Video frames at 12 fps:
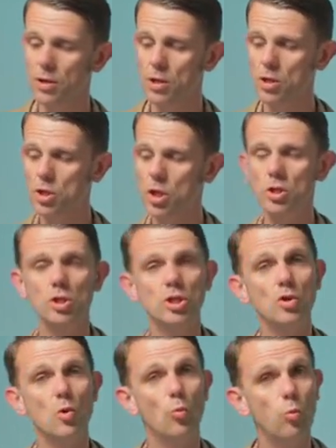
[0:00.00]
that
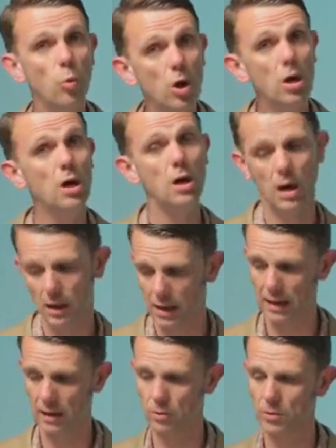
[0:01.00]
judges were
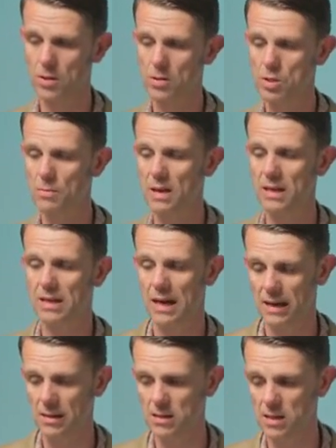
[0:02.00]
allowed to make
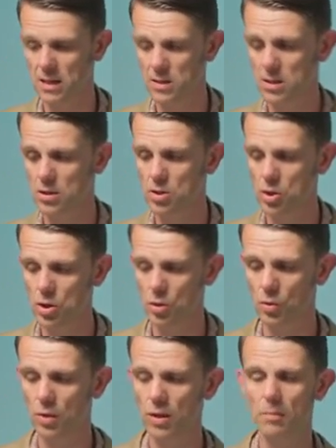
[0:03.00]
access
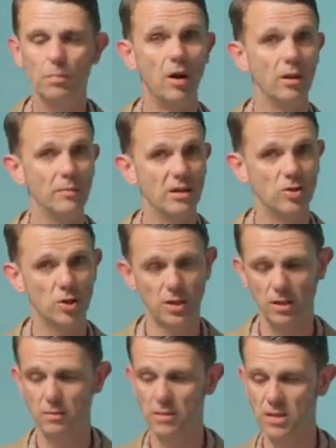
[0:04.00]
to
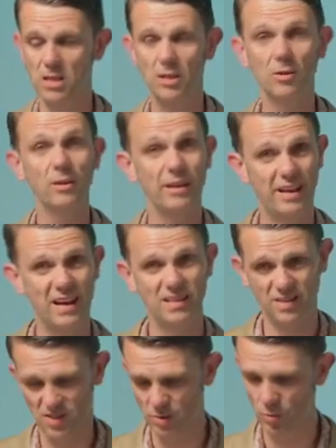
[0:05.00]
parliamentary material, and
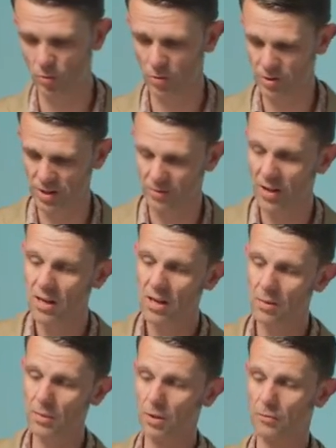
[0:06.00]
hence this would also
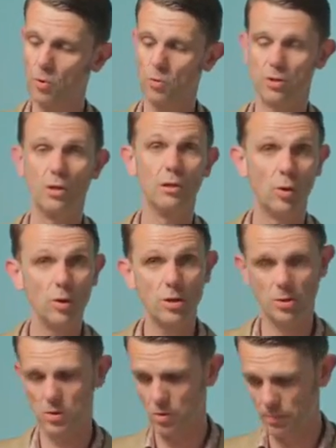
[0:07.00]
mean, of course, that
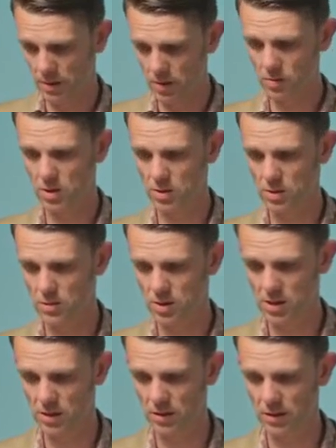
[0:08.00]
lawyers could make use of this
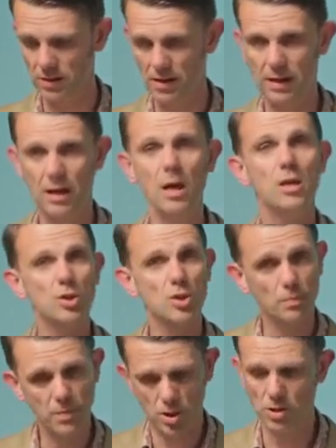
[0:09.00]
material in their
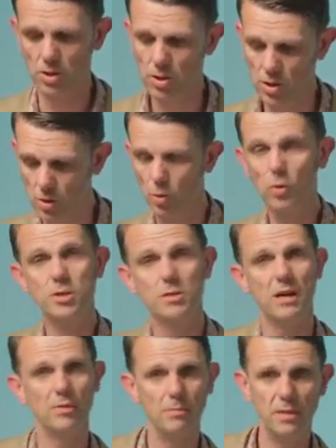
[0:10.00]
submissions to court
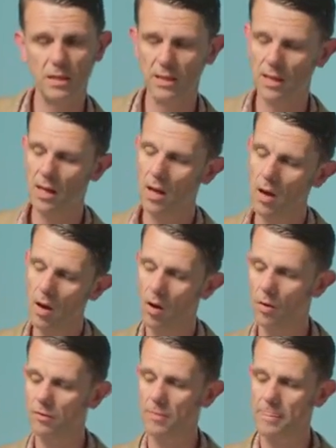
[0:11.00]
about the meaning
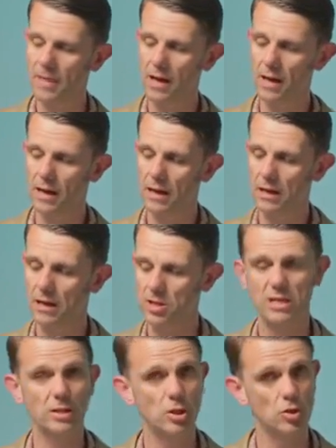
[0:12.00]
of a
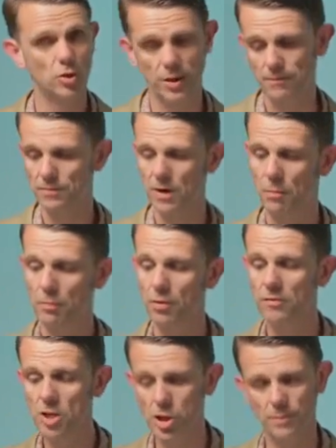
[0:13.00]
statutory
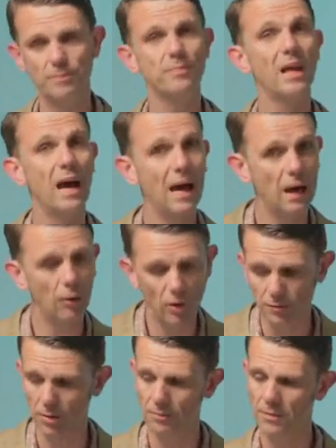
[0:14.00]
provision.
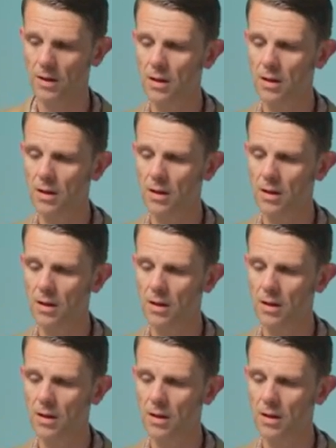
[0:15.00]
However,